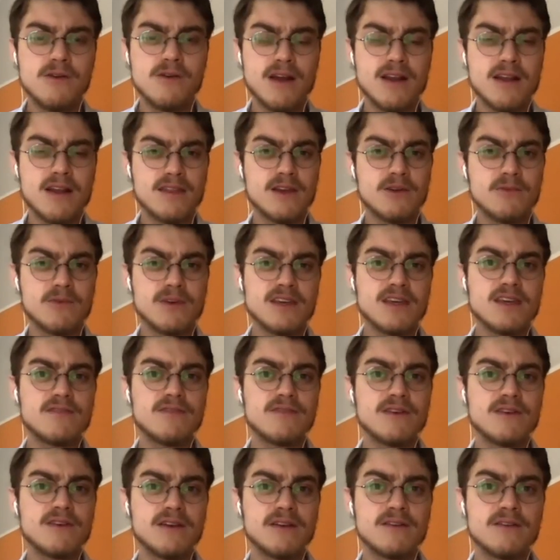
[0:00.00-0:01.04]
And I think we
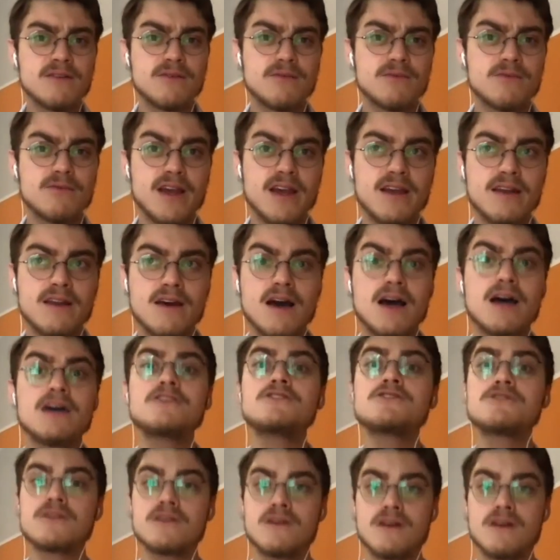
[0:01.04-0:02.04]
even ran under